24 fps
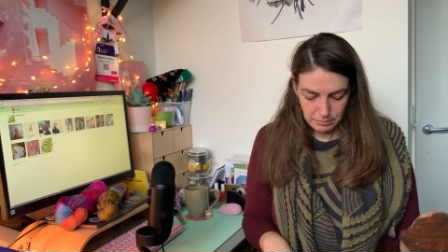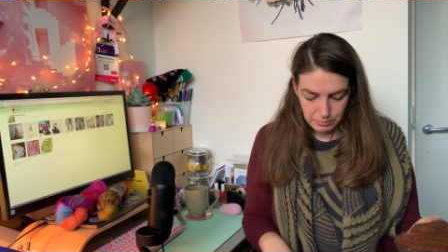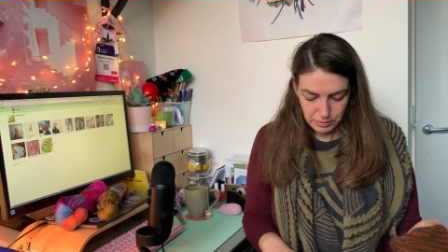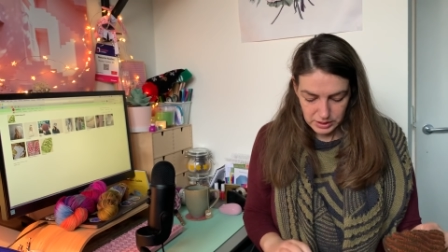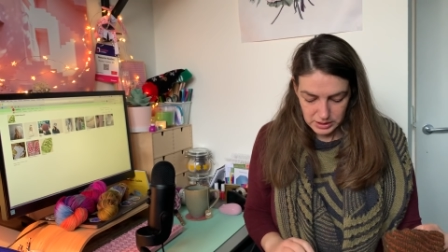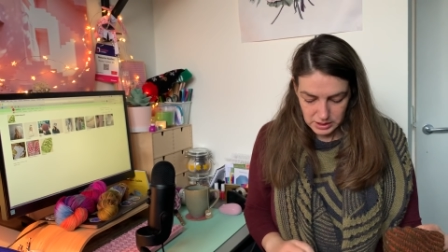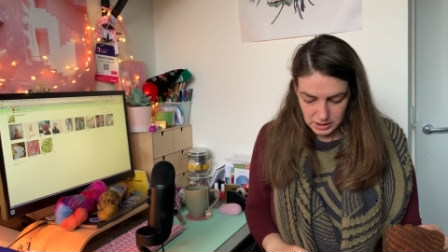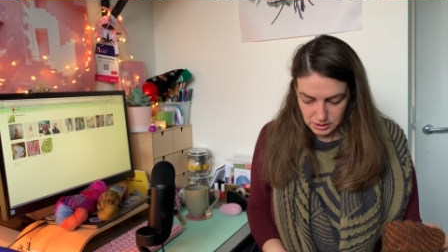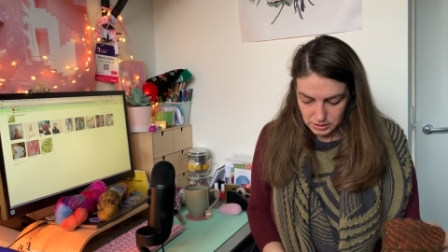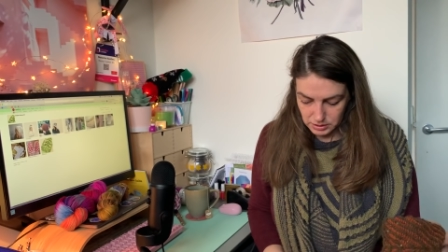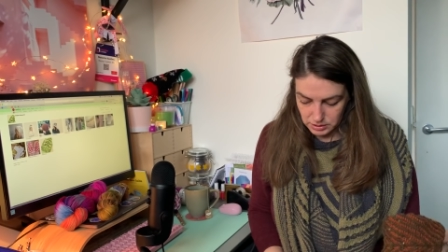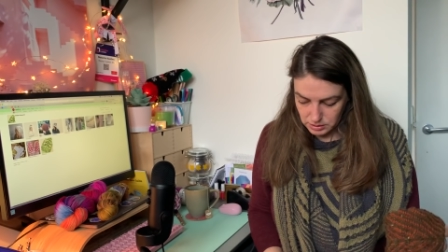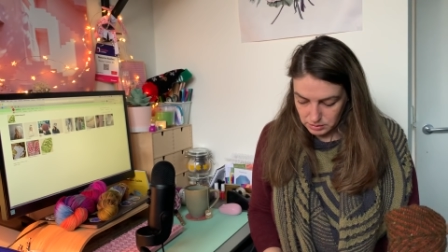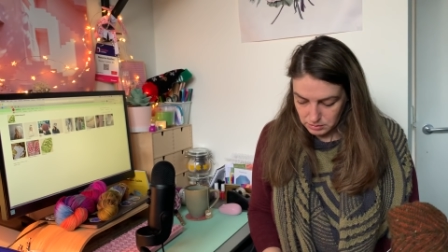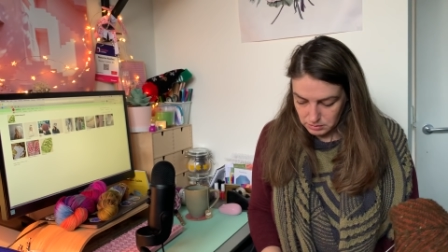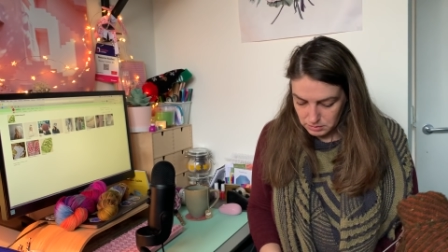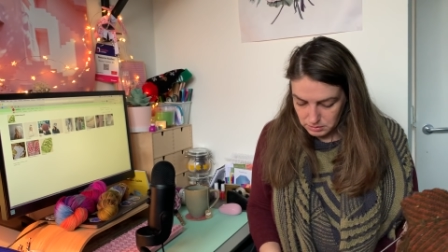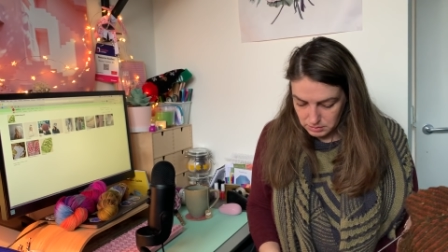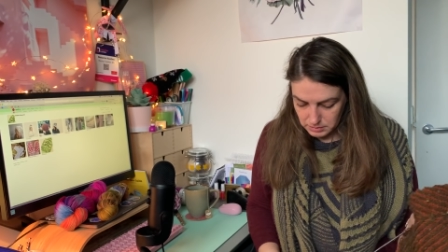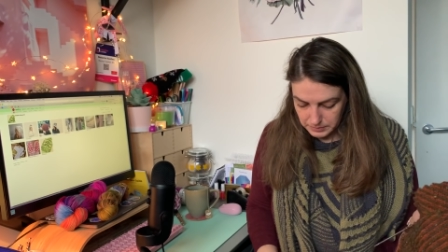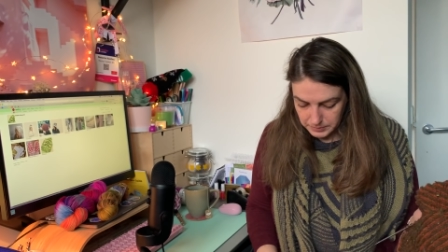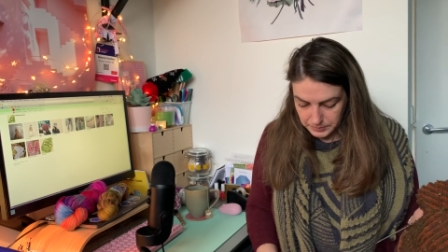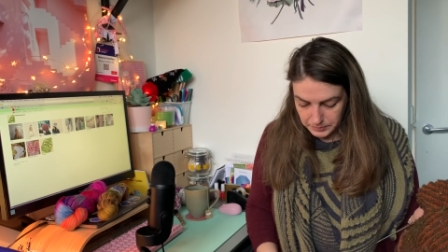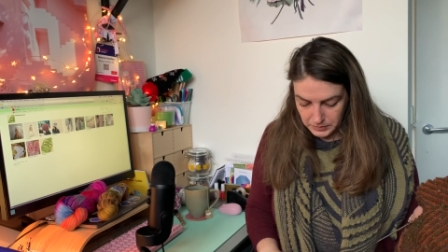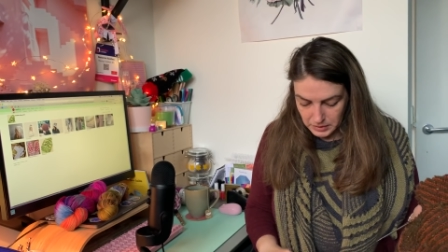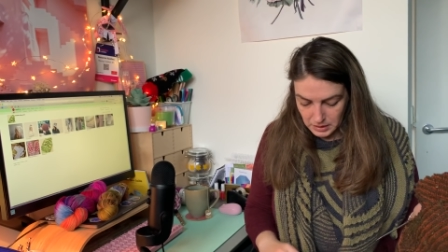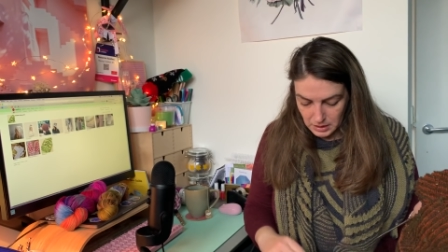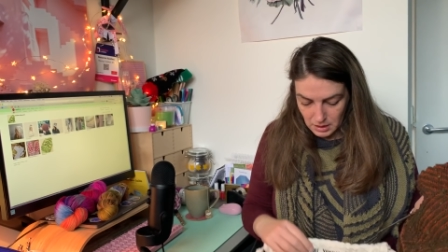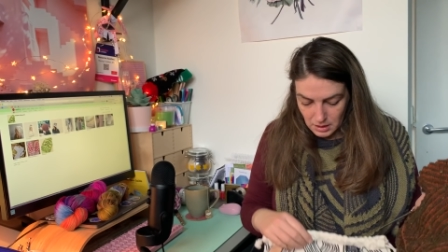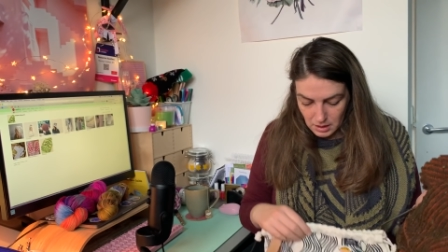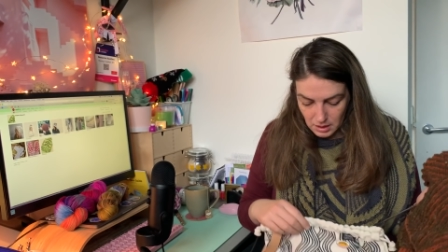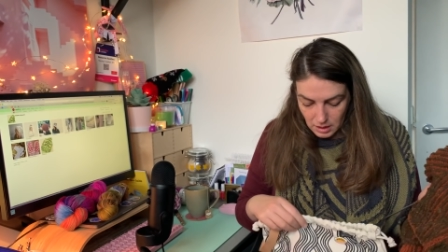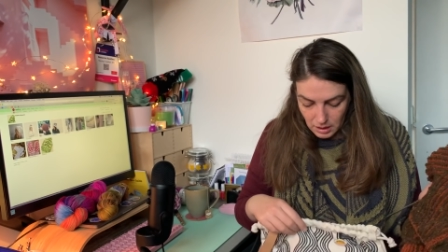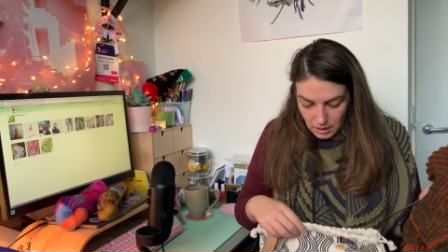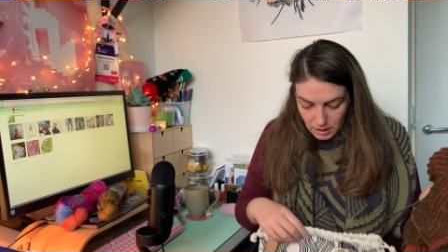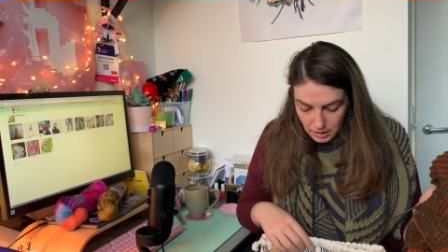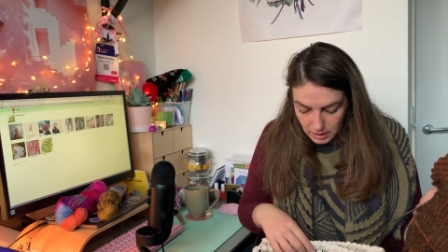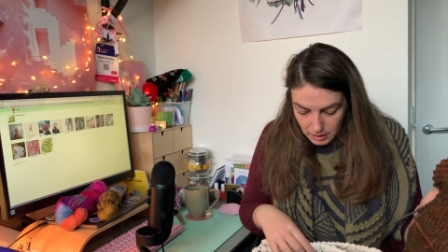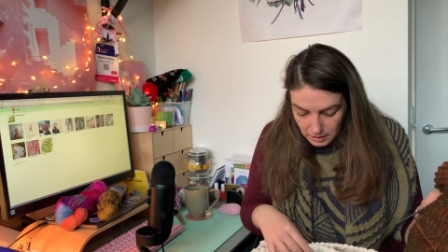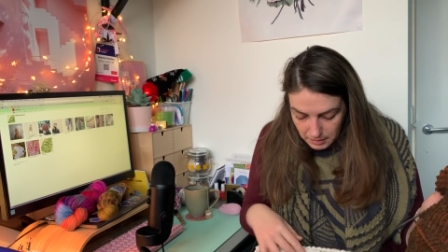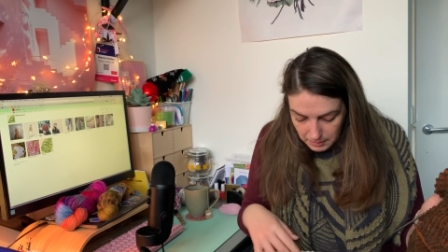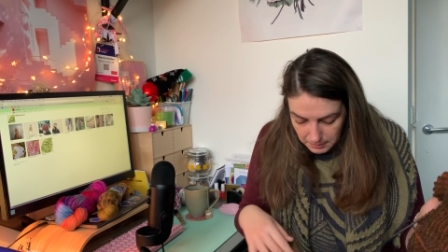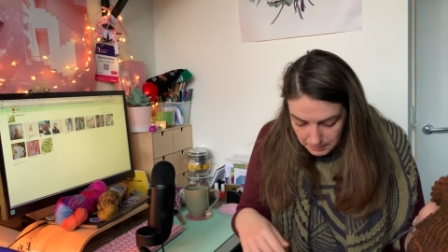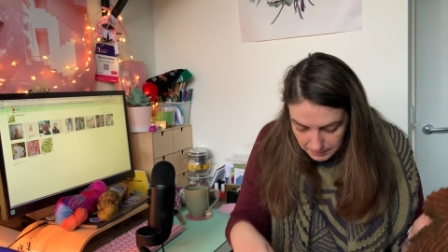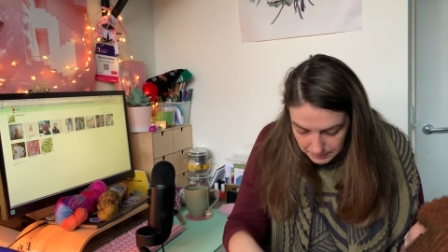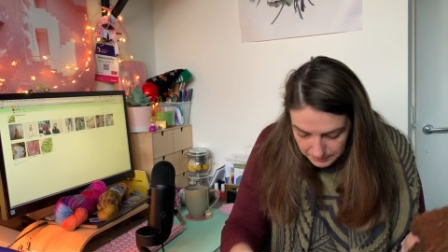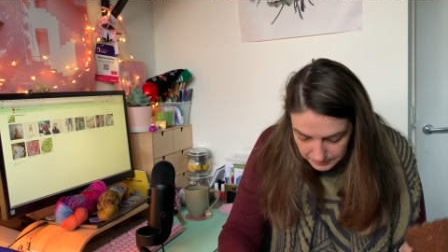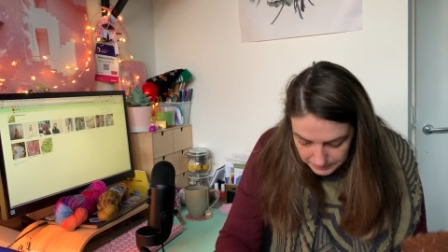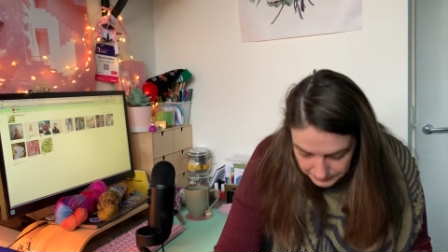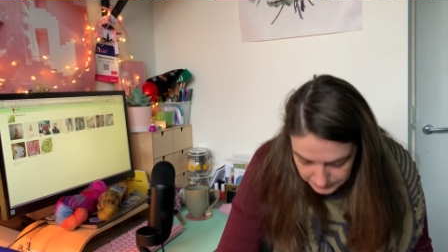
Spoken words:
pretty soon. Have